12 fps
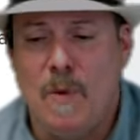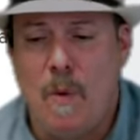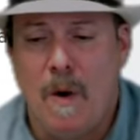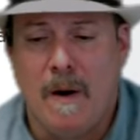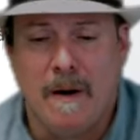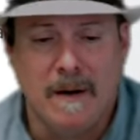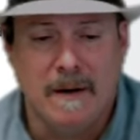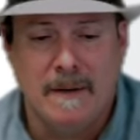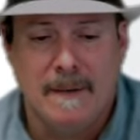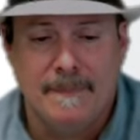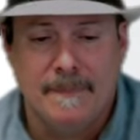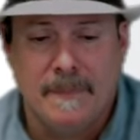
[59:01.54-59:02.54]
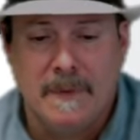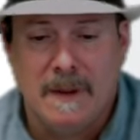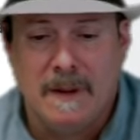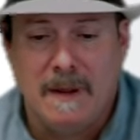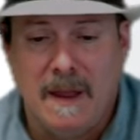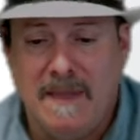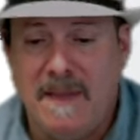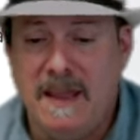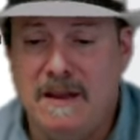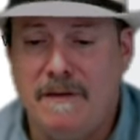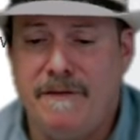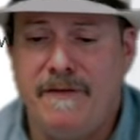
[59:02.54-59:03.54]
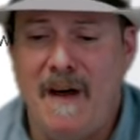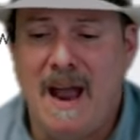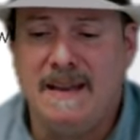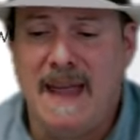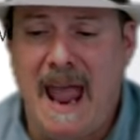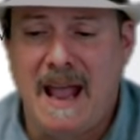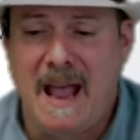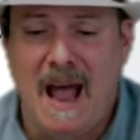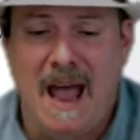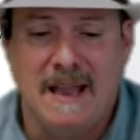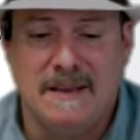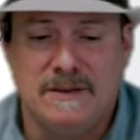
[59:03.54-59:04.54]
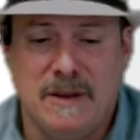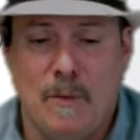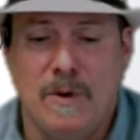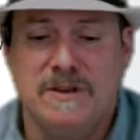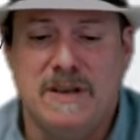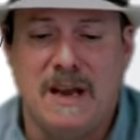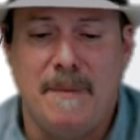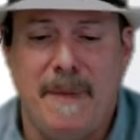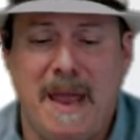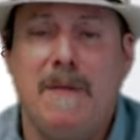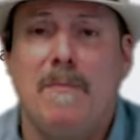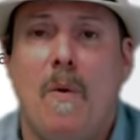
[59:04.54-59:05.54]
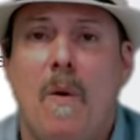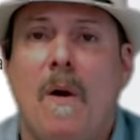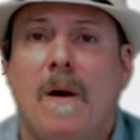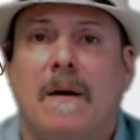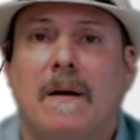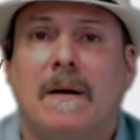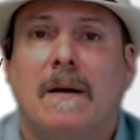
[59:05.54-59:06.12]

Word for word: more. And that you'll find that guy and someone's going to pay more.